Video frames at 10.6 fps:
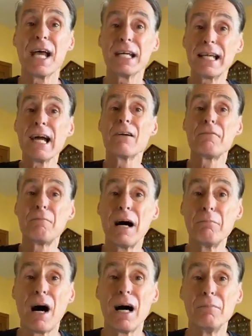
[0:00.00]
Take care of
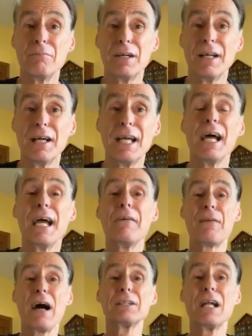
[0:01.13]
my mom. He,
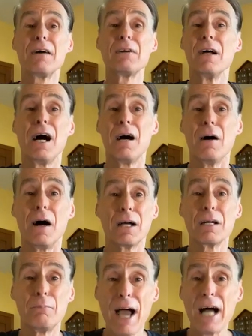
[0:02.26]
he found enough uh,
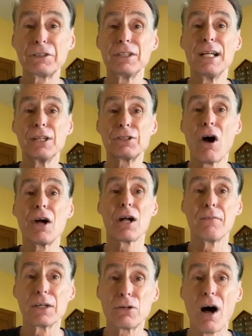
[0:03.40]
uh, compassion in his
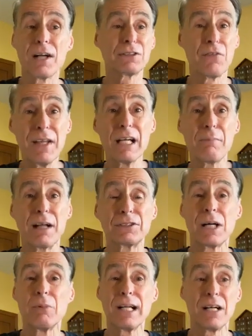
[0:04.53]
heart on the cross to think
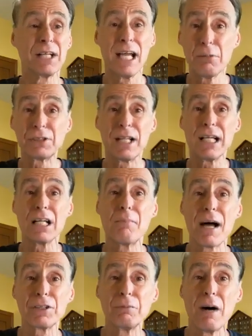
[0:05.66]
about someone else. He was thinking
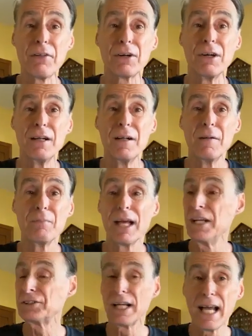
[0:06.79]
about his mother.
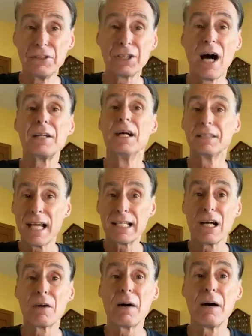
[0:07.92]
And he said, Hey, John,
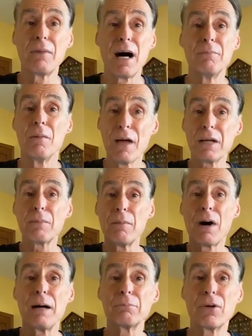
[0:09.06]
take care of my mom. Make
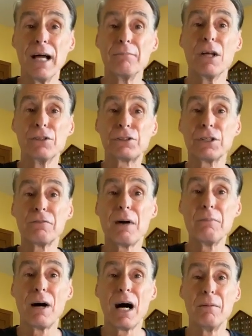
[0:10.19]
my mom great.
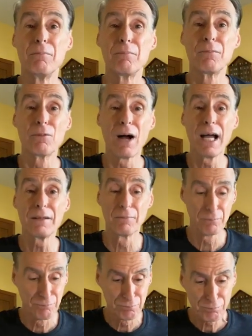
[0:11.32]
Serve my mom, right?